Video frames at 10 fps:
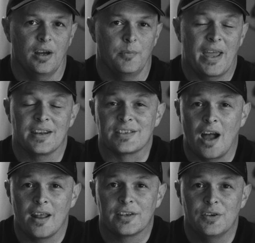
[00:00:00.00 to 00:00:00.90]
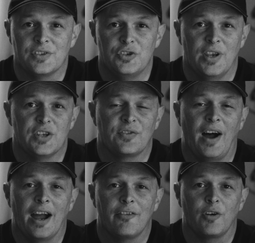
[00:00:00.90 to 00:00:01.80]
Panasonic, used the
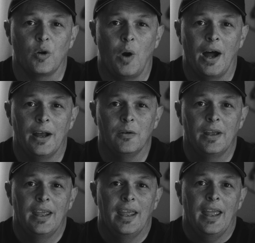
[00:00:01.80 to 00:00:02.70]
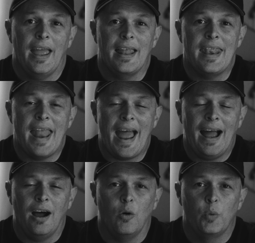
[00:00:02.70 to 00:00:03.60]
GH5 for a while, and
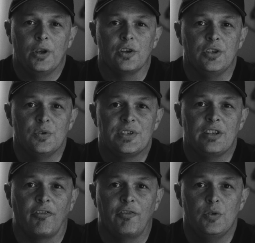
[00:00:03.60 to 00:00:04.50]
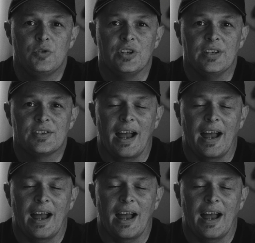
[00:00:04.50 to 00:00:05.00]
now we are using Fuji's.